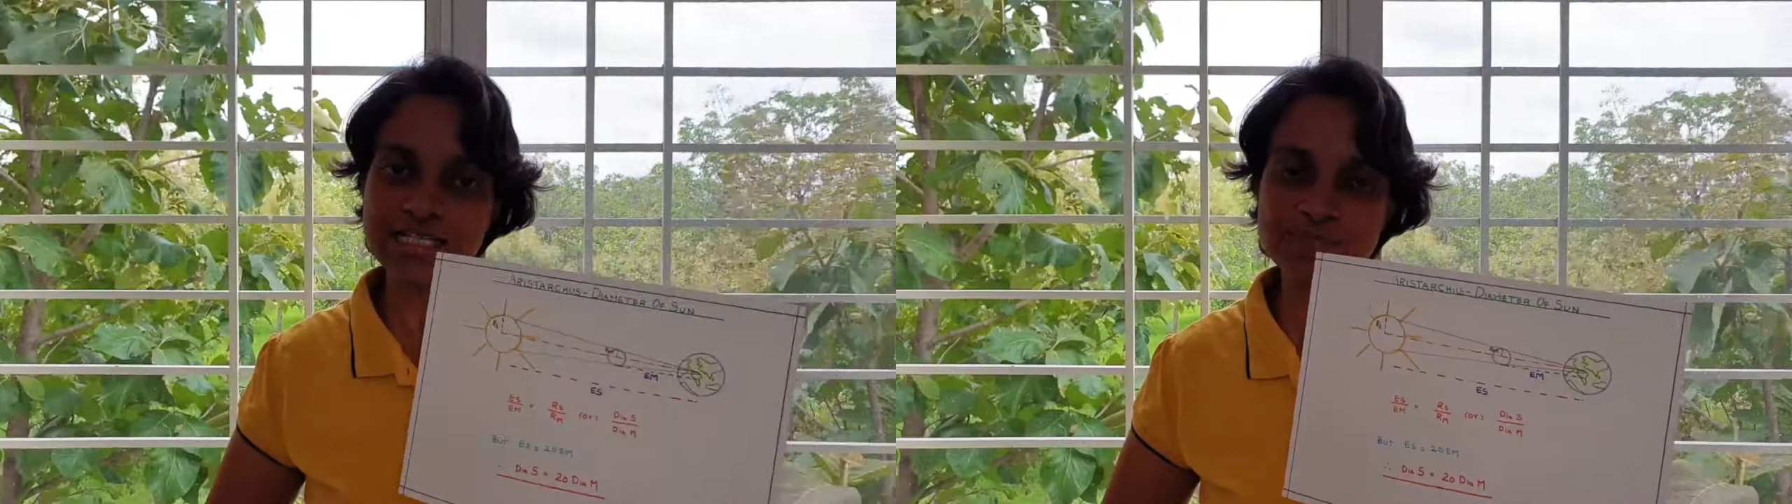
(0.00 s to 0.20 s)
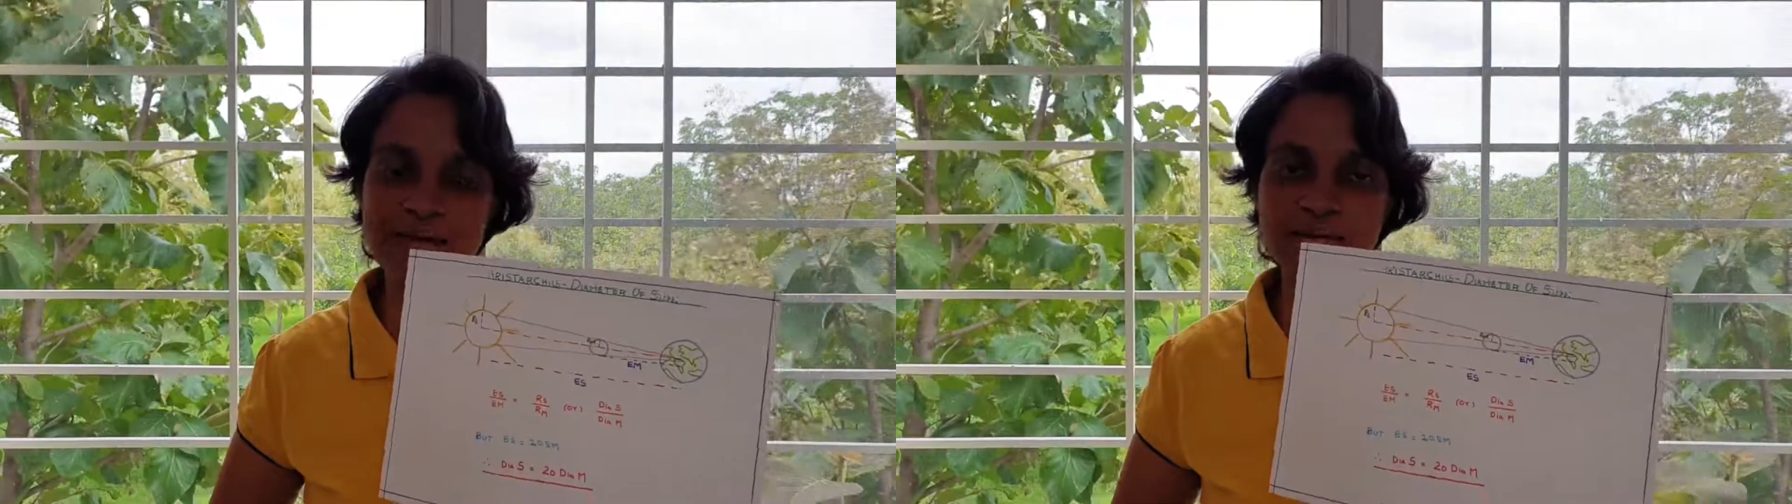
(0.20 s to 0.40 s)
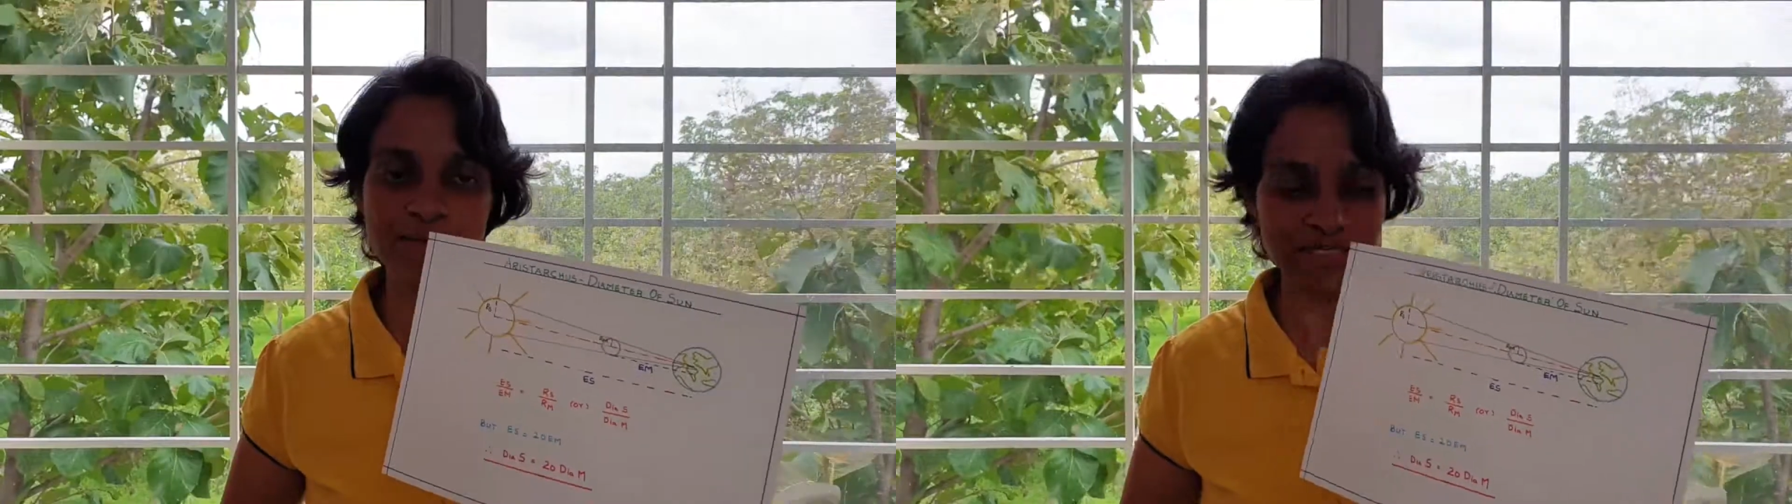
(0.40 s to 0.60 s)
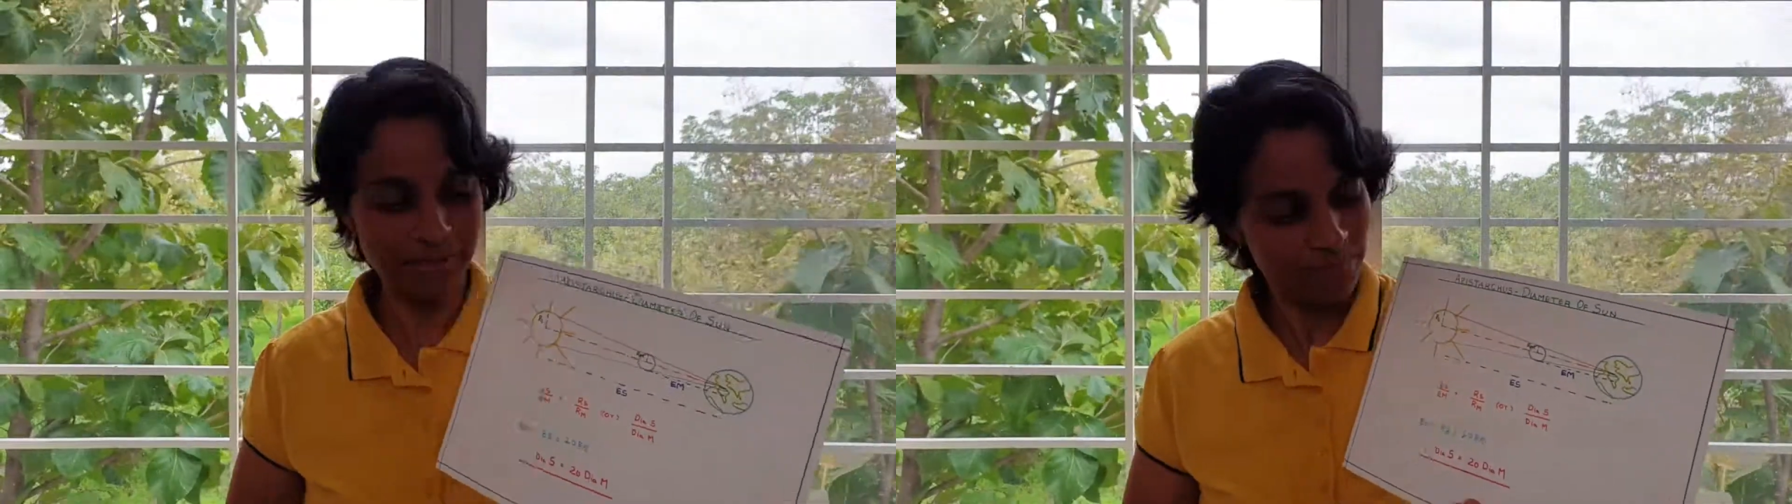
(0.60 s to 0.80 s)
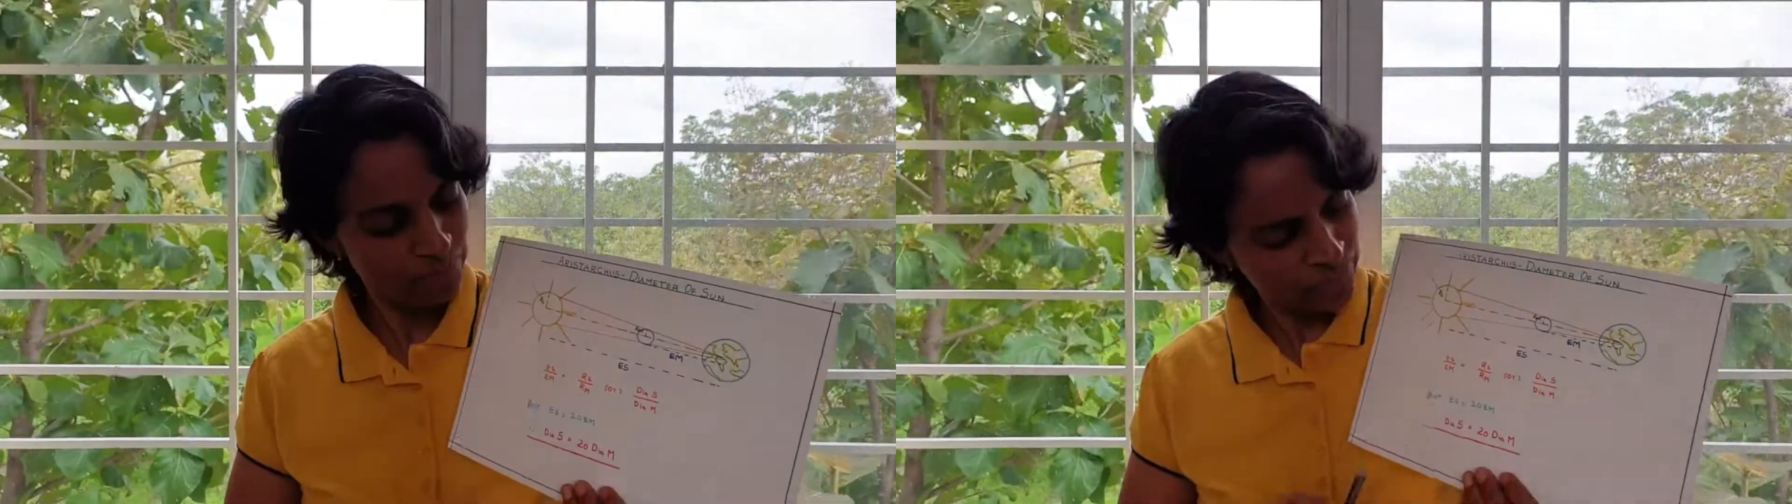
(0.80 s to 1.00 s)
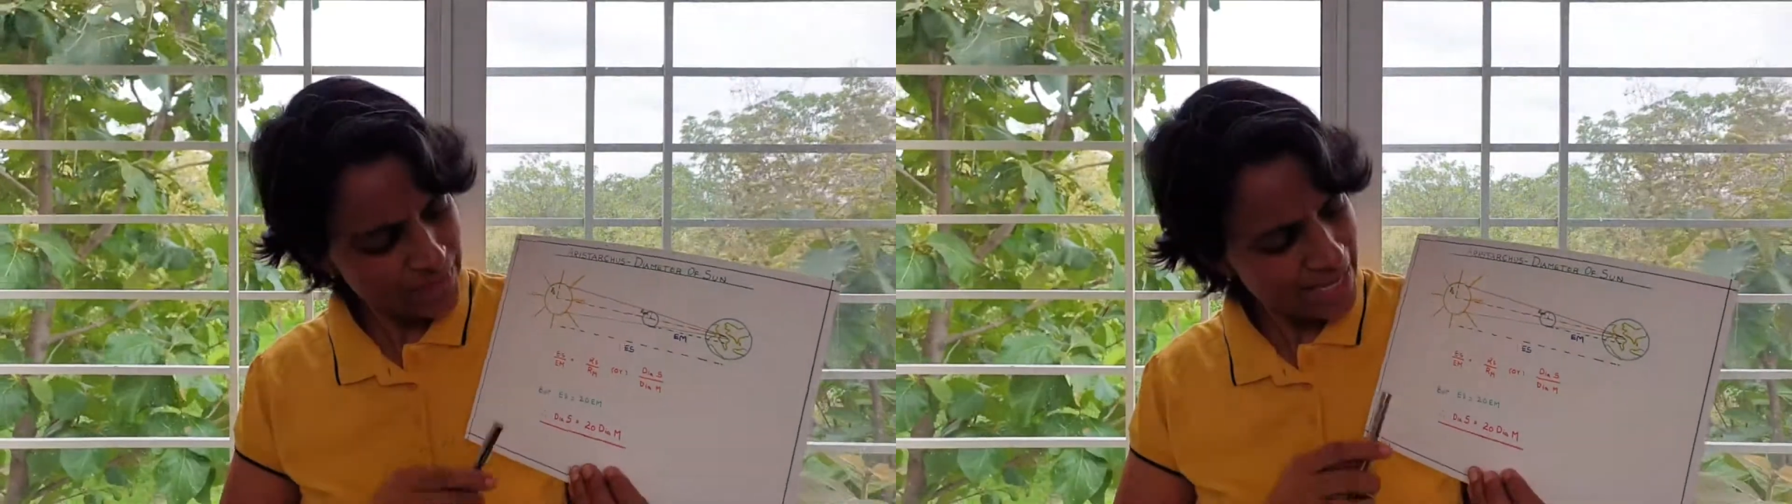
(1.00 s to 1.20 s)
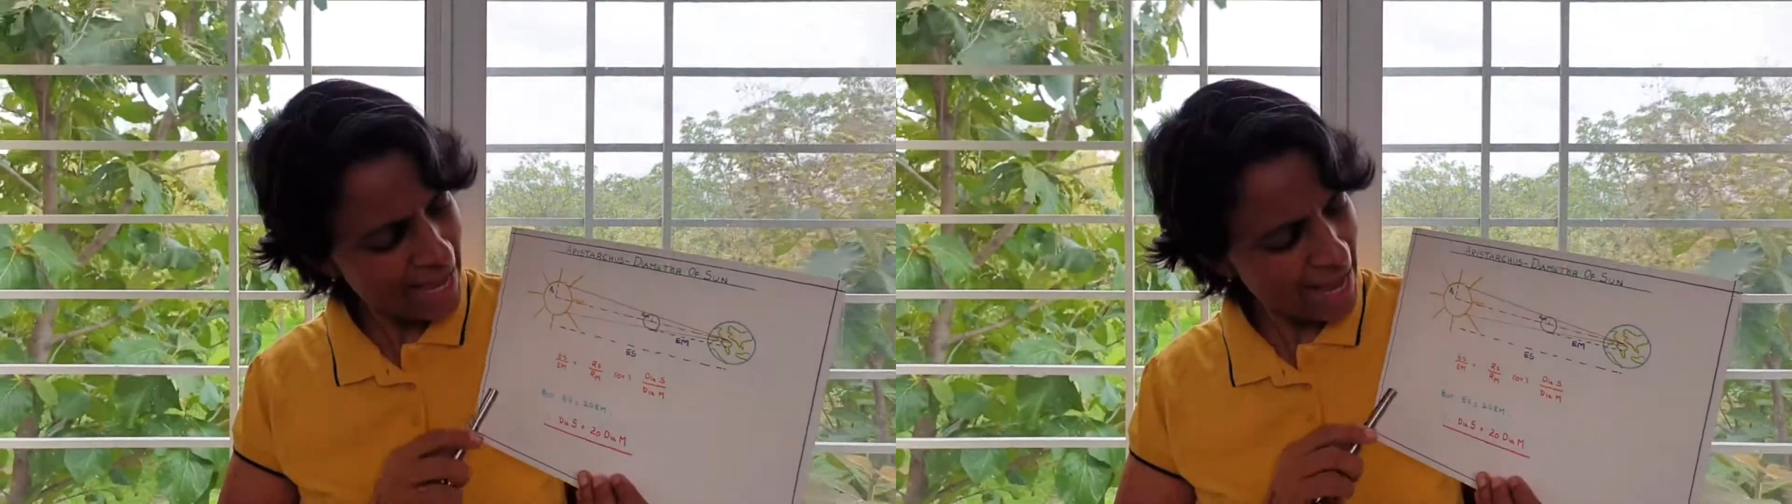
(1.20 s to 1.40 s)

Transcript: experiment. The